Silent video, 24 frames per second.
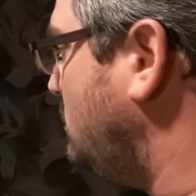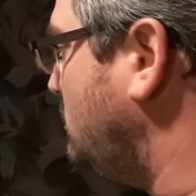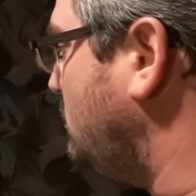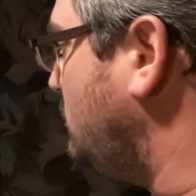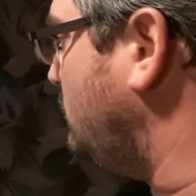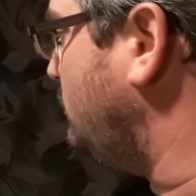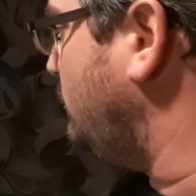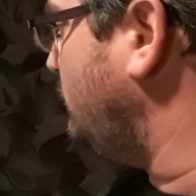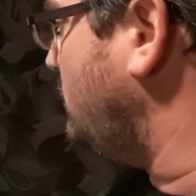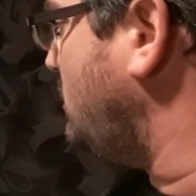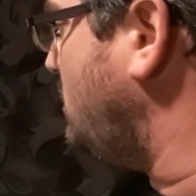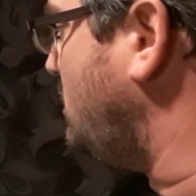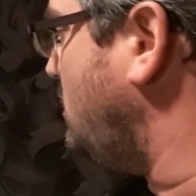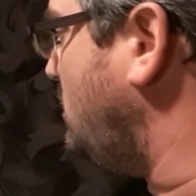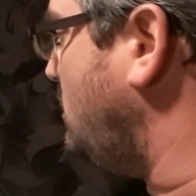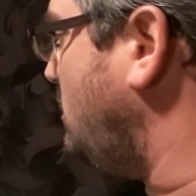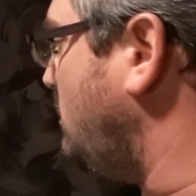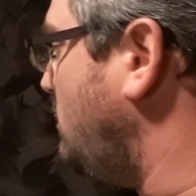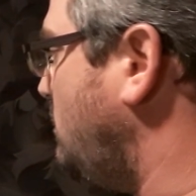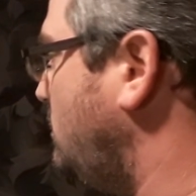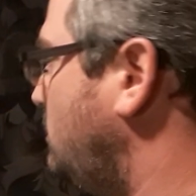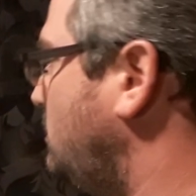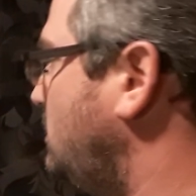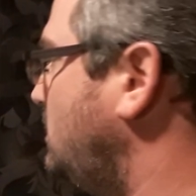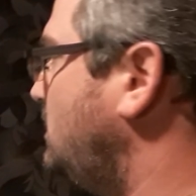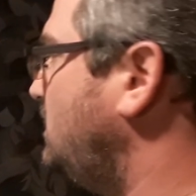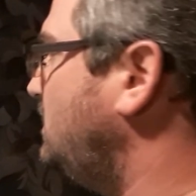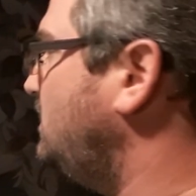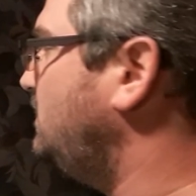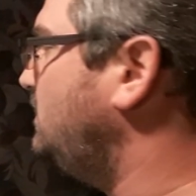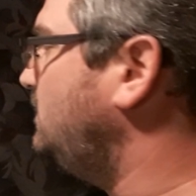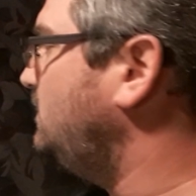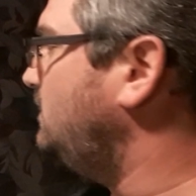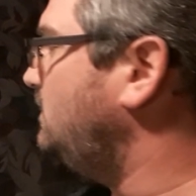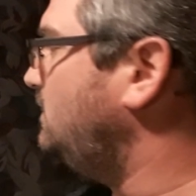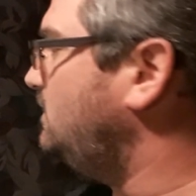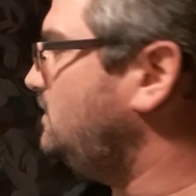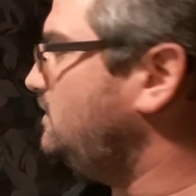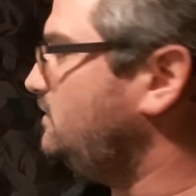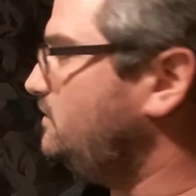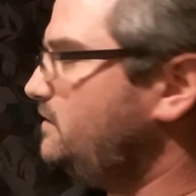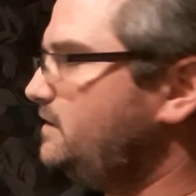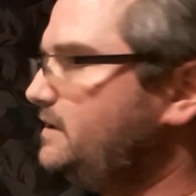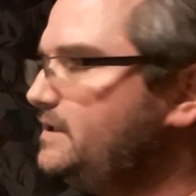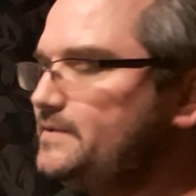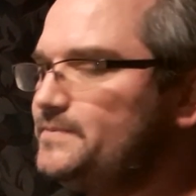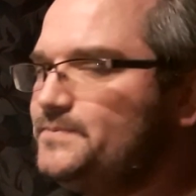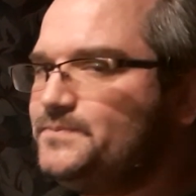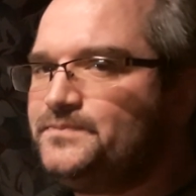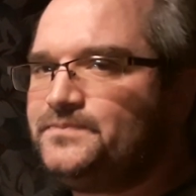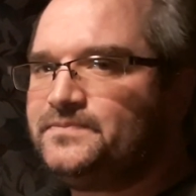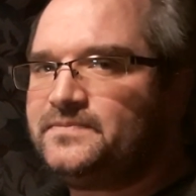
grow. All right.